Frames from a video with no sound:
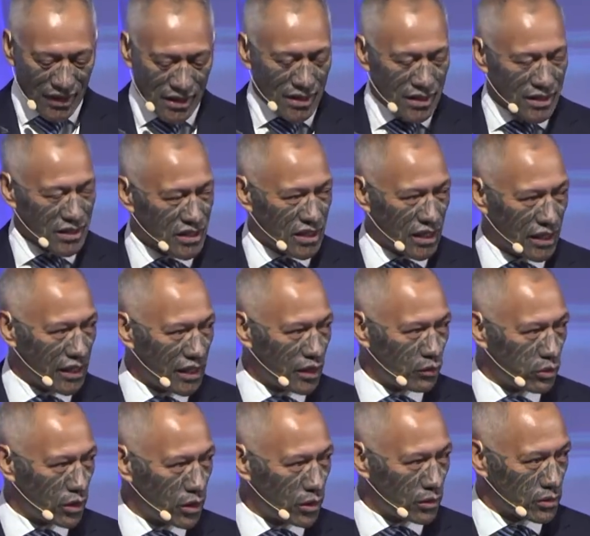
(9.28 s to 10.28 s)
She
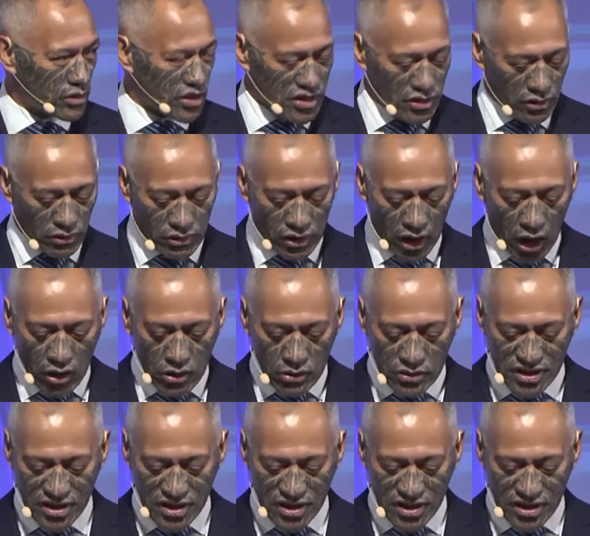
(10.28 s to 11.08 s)
will soon host